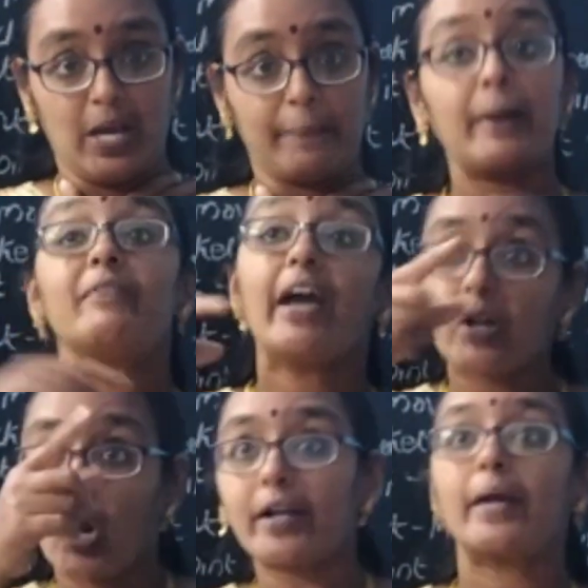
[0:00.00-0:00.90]
But we are
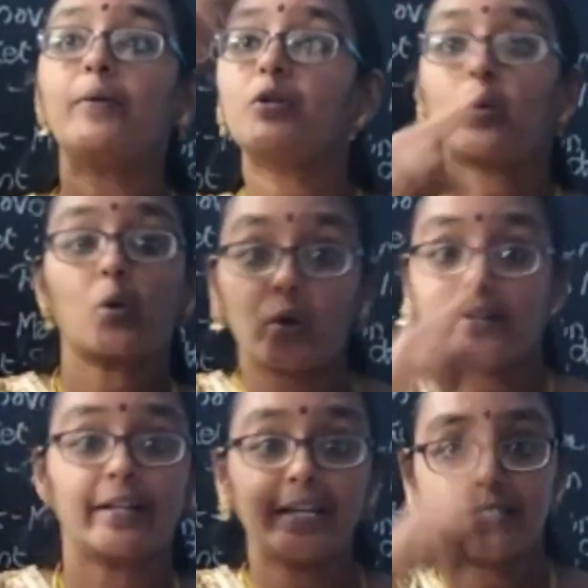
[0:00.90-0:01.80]
not able to
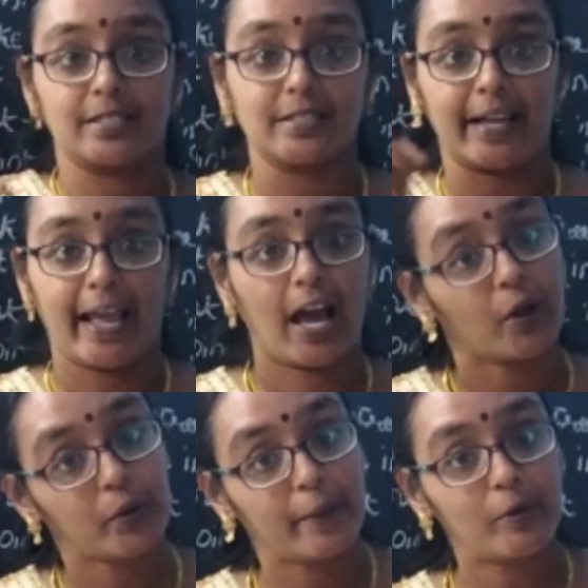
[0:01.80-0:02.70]
rotate it. Are
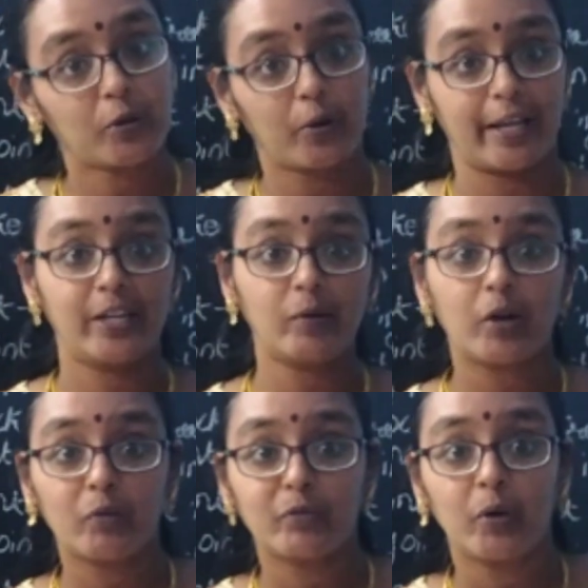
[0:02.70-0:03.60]
you able to rotate? Any one
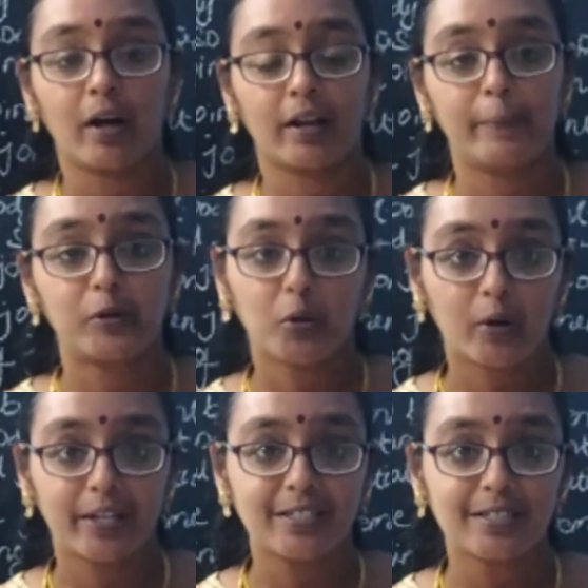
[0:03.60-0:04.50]
of you are able to
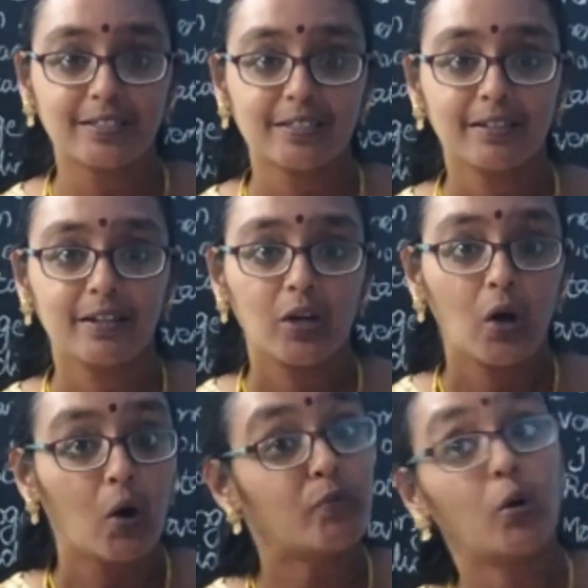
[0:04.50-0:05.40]
rotate it?
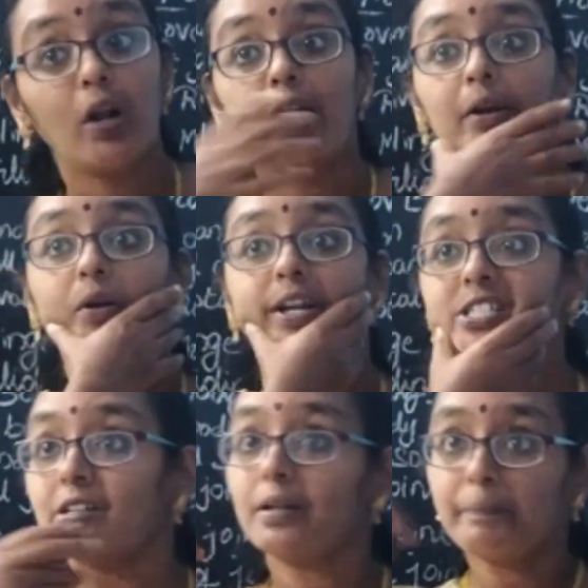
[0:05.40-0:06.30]
Fully
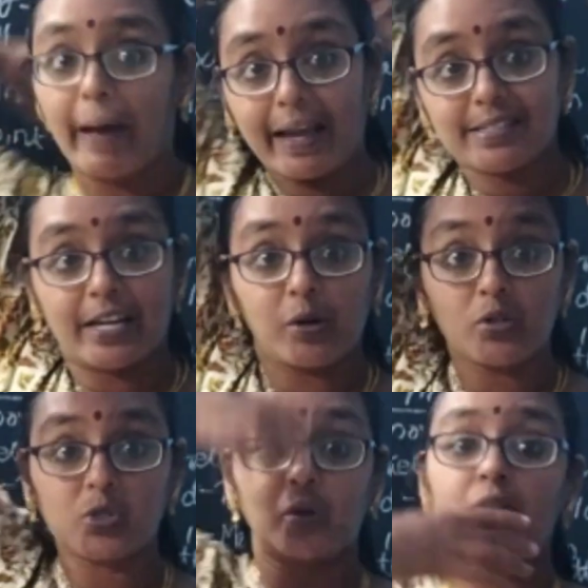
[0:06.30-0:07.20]
rotation, backside
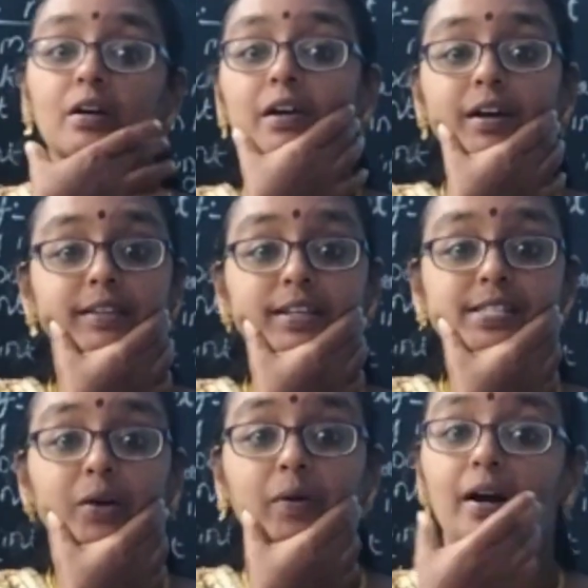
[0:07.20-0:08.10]
also. This
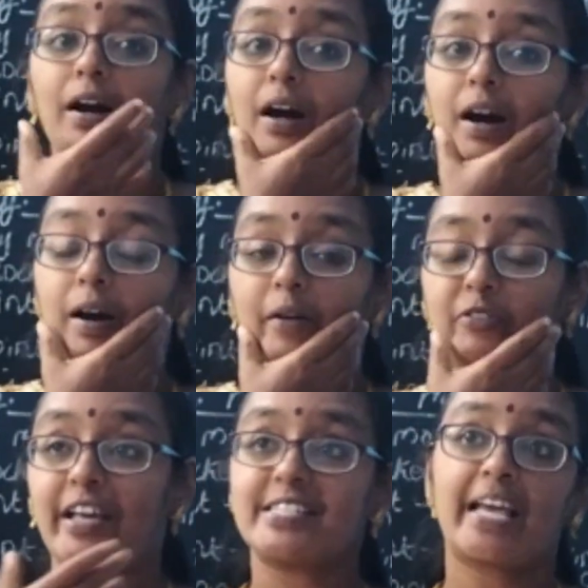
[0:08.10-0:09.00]
our
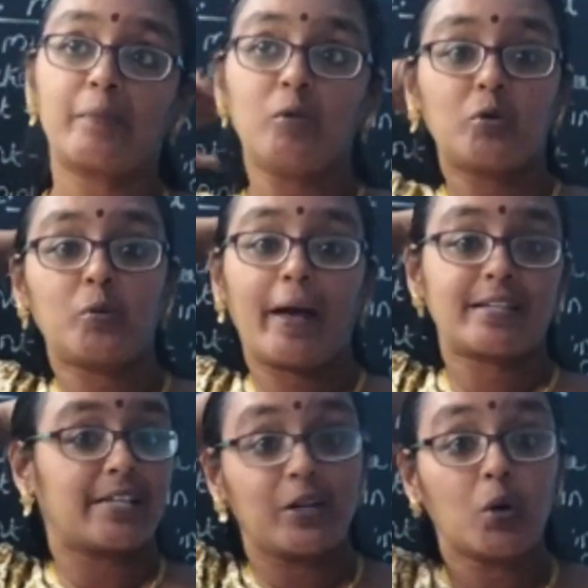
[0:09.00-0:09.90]
face can move to
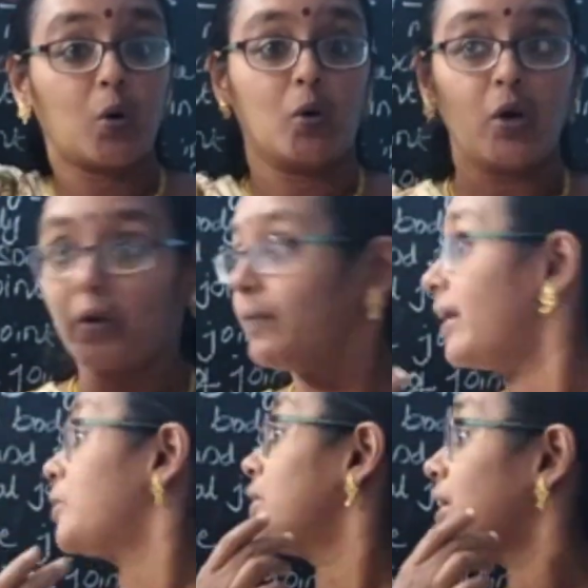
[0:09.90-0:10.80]
backside. No, we
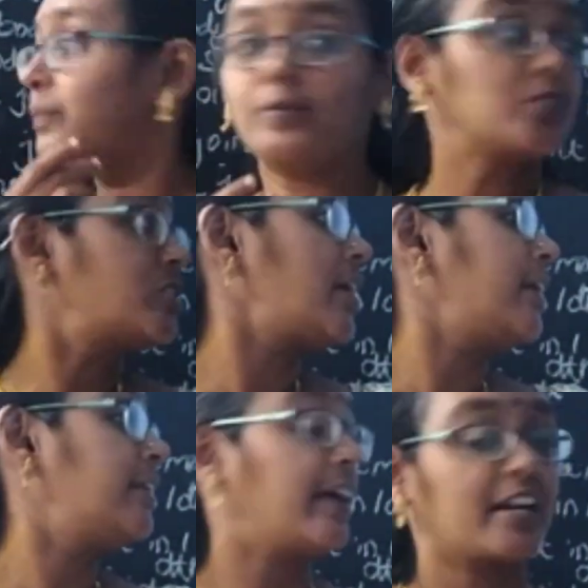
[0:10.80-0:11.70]
can rotate at this
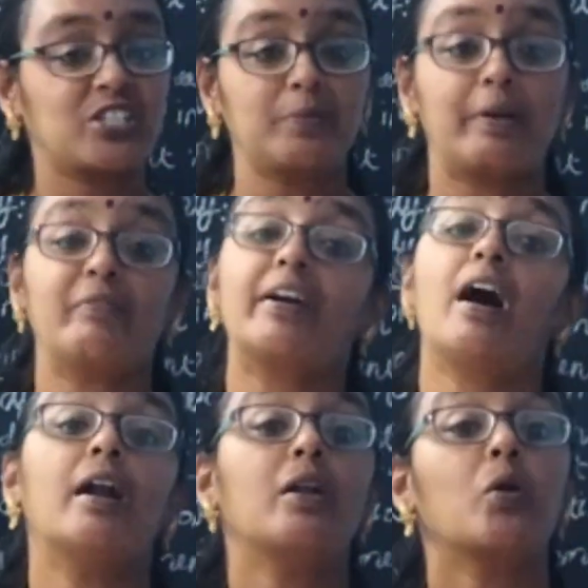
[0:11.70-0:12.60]
direction, but we
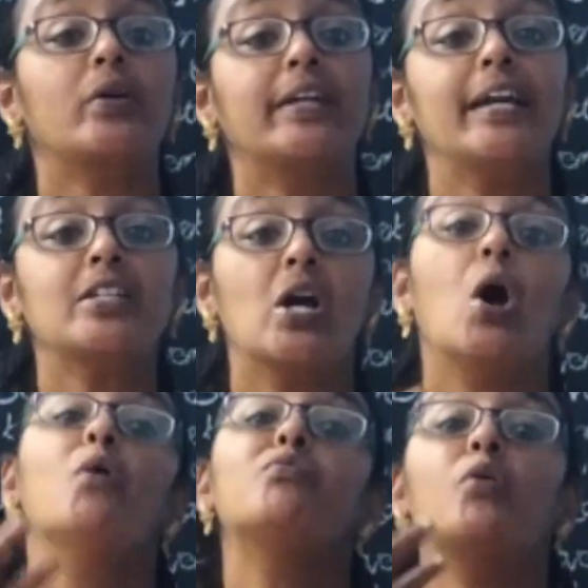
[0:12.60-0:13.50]
can't rotate
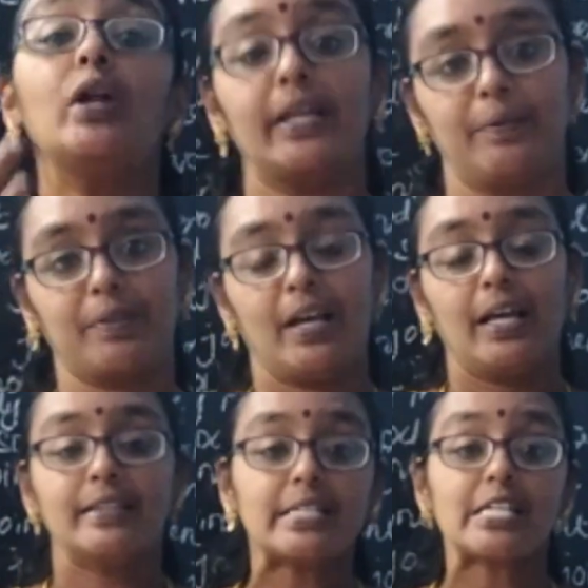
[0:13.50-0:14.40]
fully.
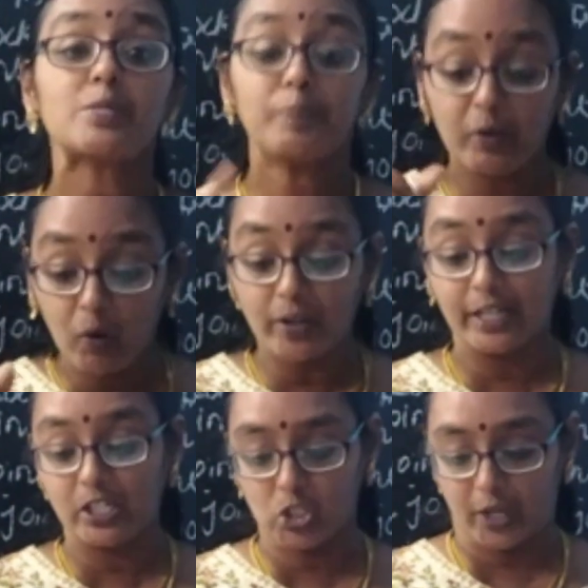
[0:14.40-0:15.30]
This is
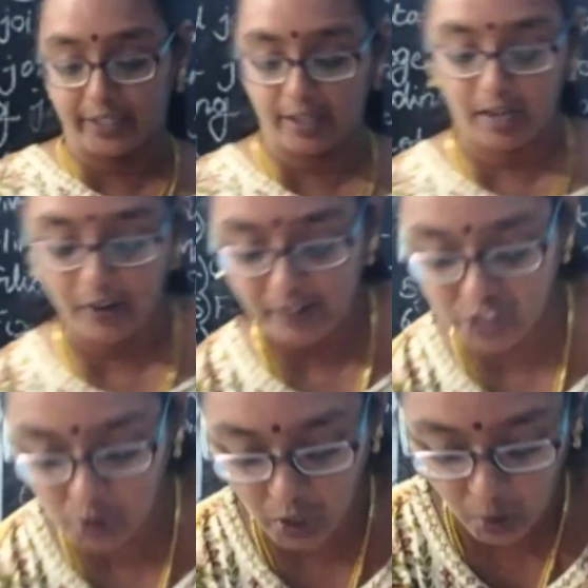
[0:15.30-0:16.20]
pivotal joint. I will
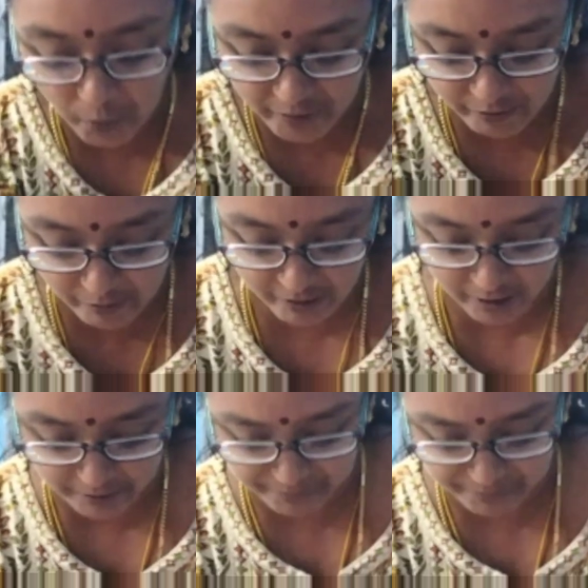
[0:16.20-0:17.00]
show how it will work.